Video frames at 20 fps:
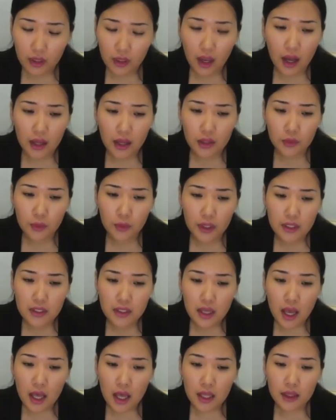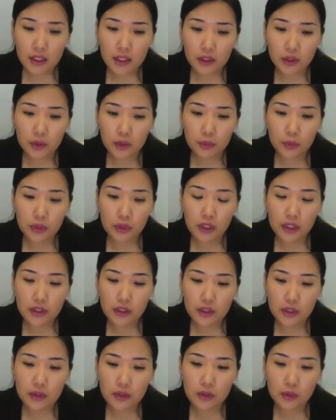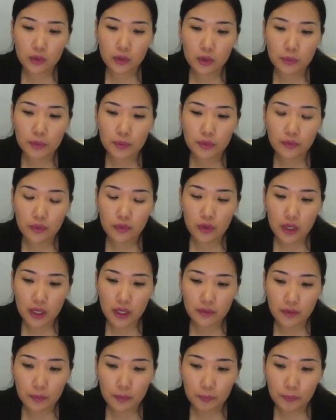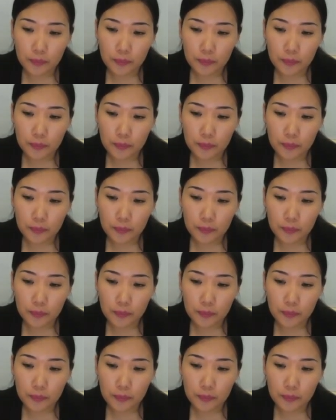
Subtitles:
Otherwise, the loop will continue looping forever.